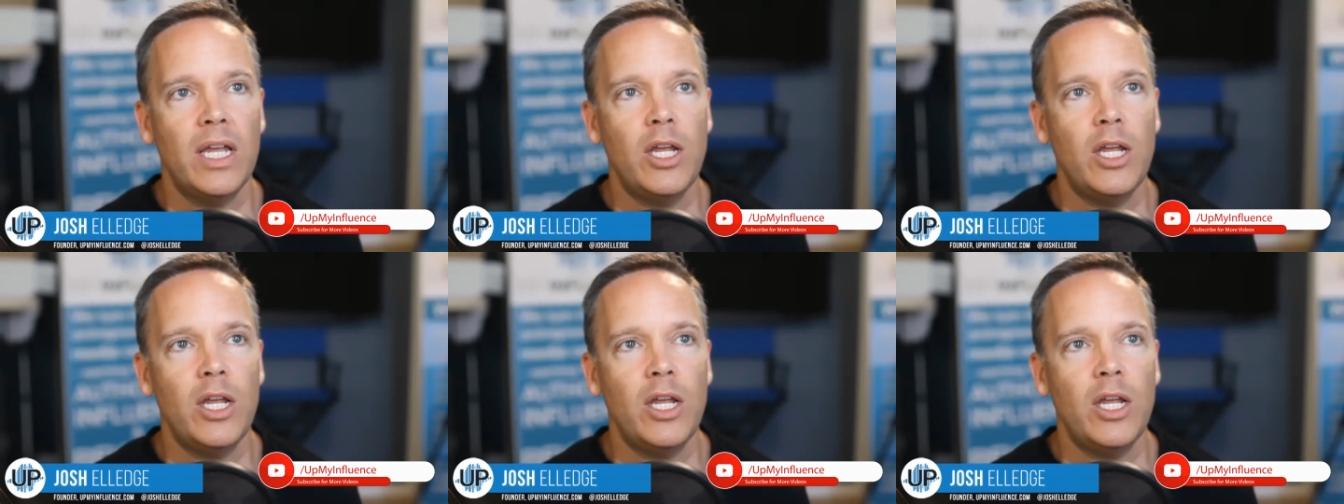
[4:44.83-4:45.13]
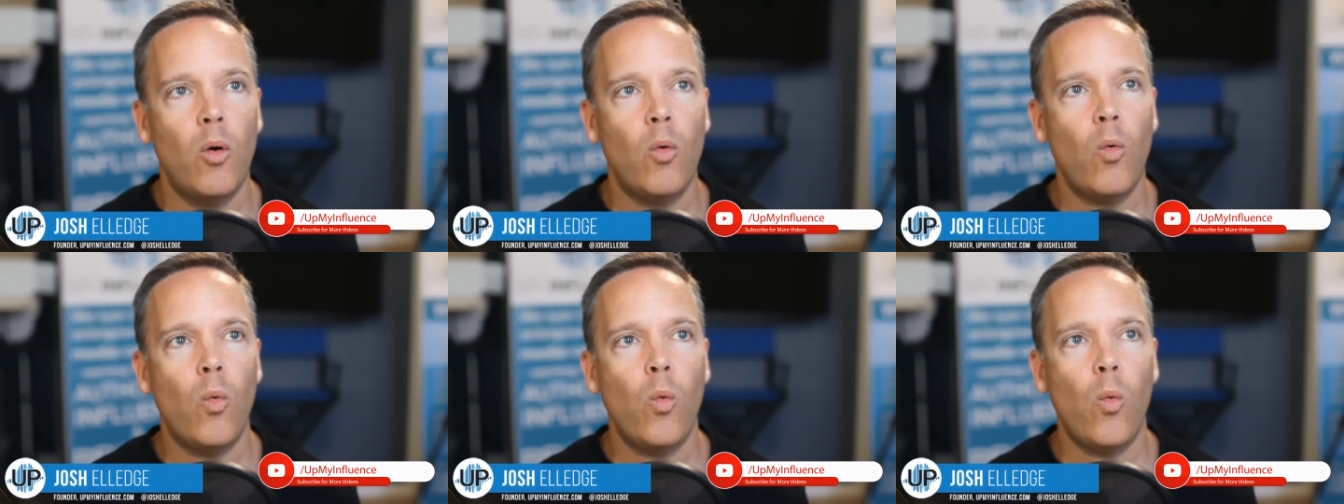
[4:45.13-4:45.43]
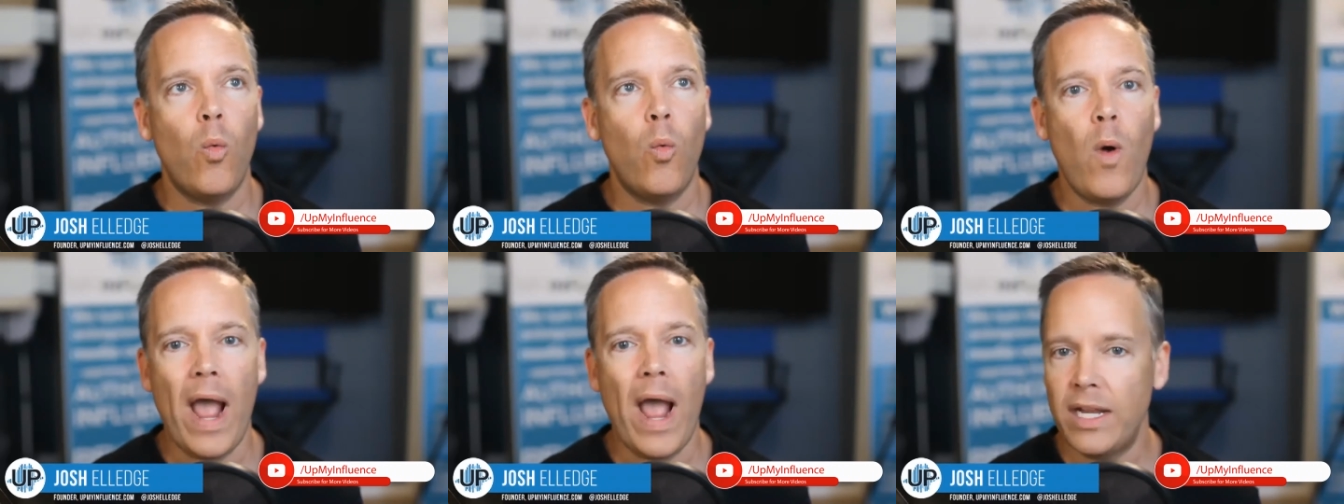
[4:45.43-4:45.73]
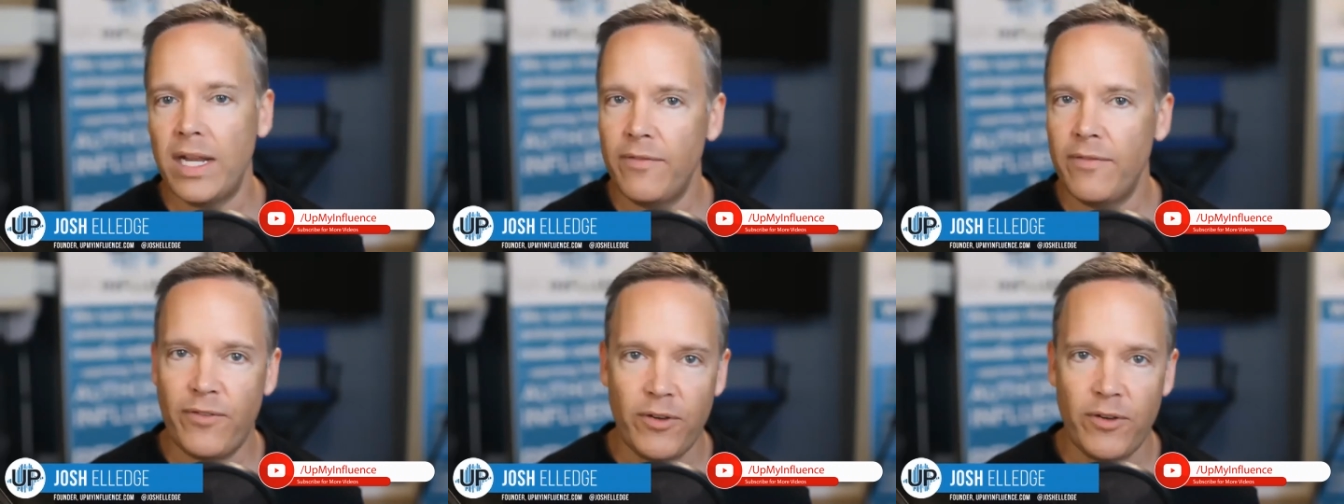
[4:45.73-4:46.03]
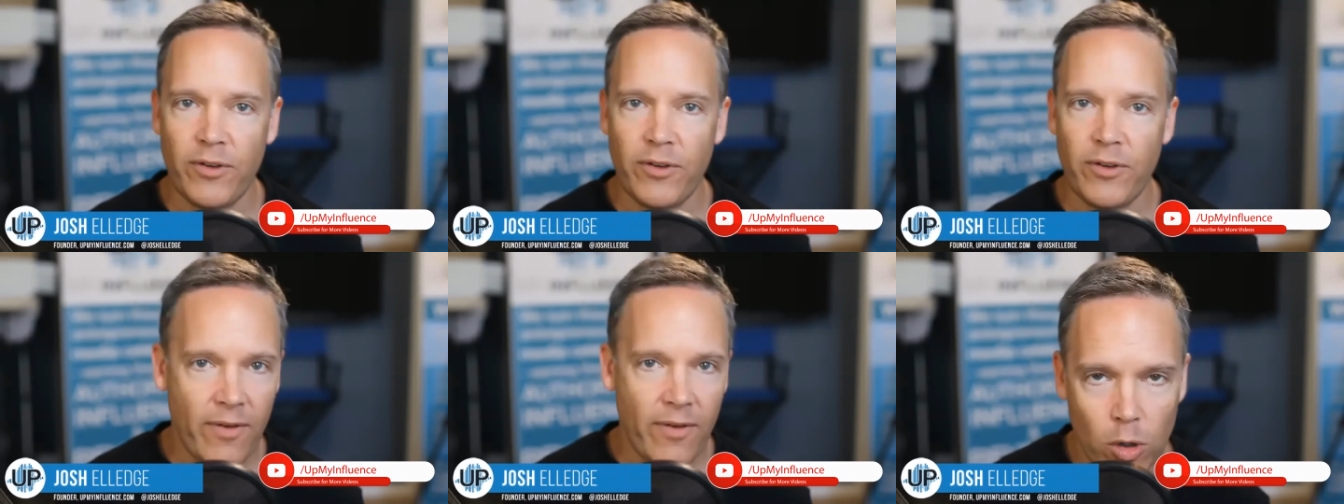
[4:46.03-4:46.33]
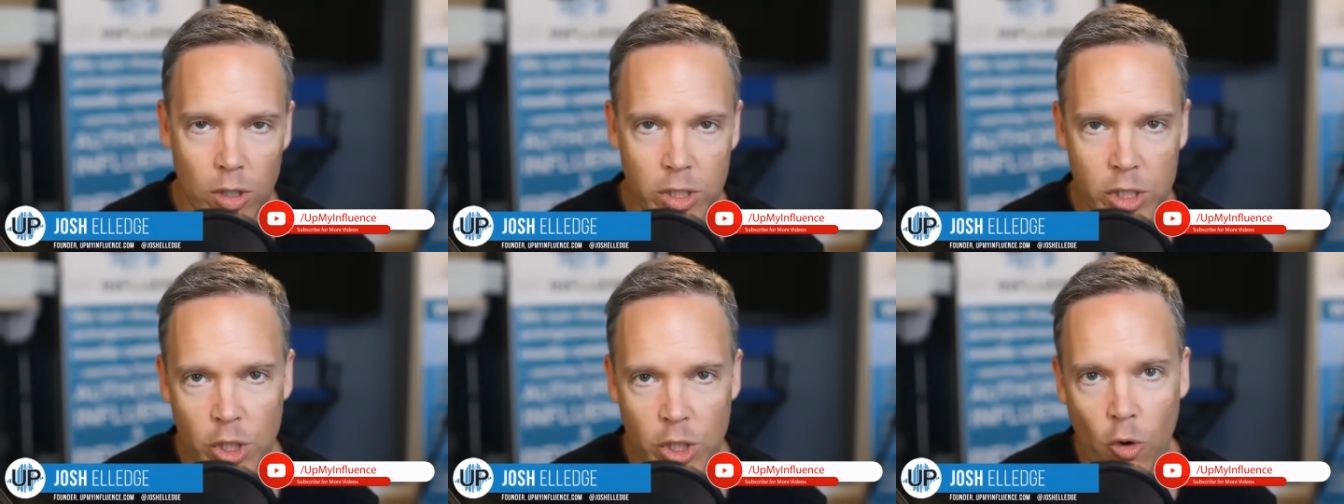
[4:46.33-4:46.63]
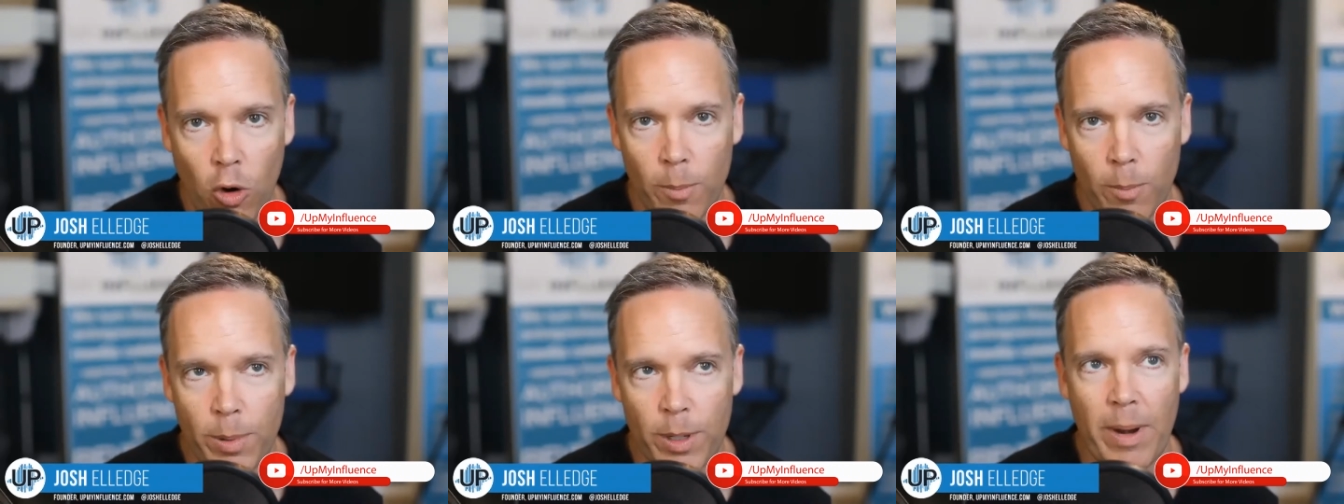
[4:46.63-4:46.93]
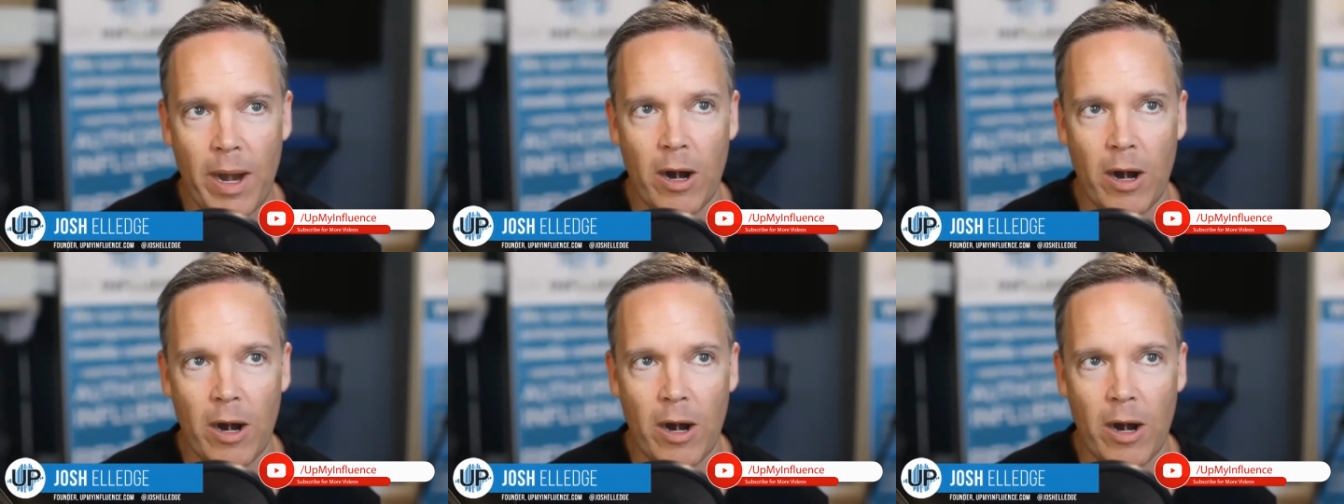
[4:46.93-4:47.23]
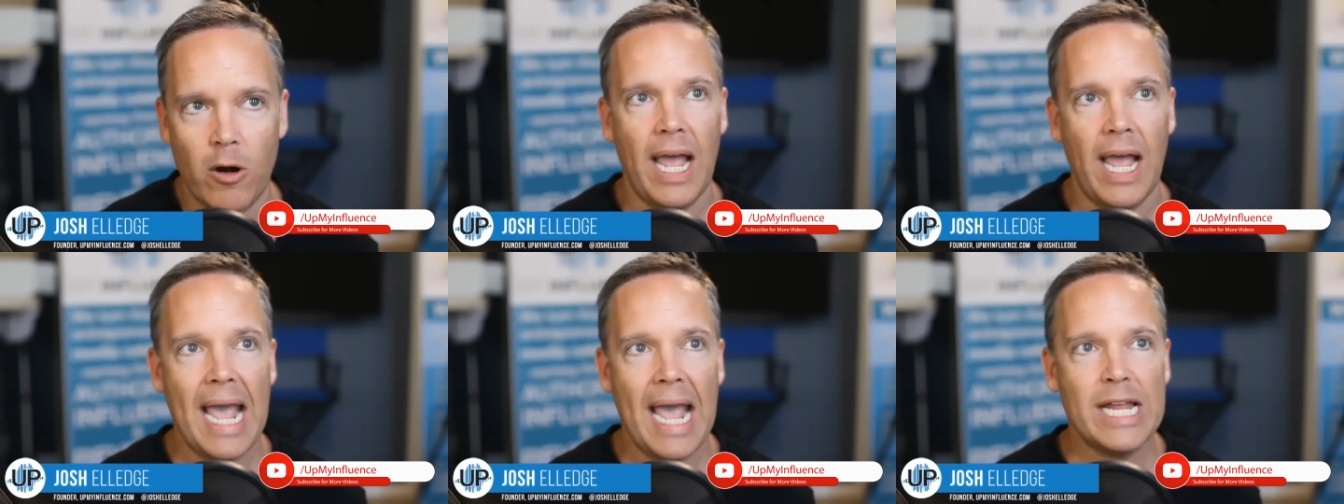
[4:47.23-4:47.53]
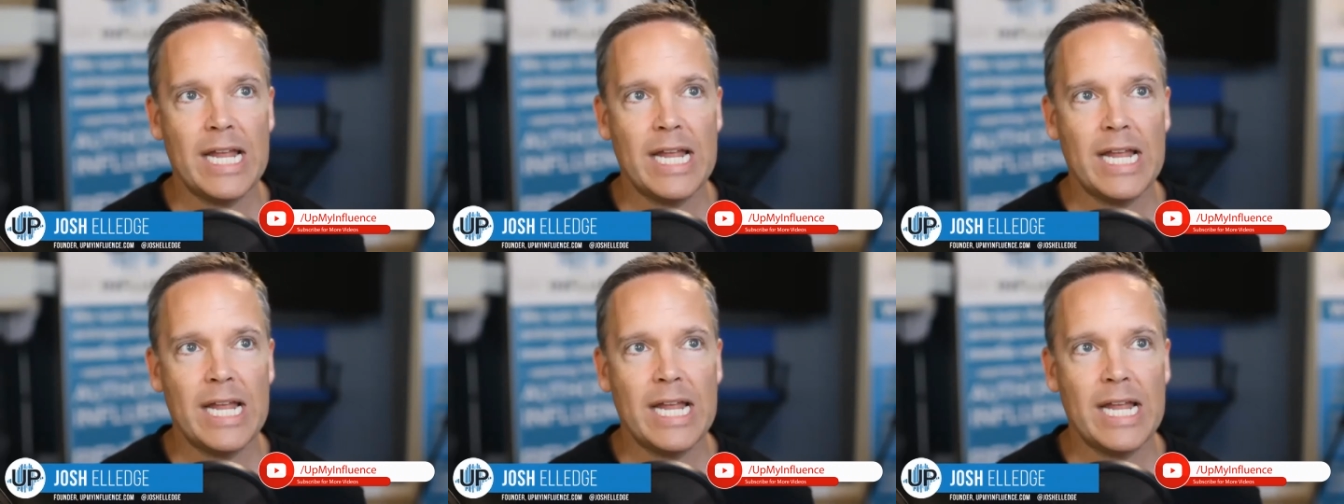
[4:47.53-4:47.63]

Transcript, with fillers: you know, if you've ever worked in corporate America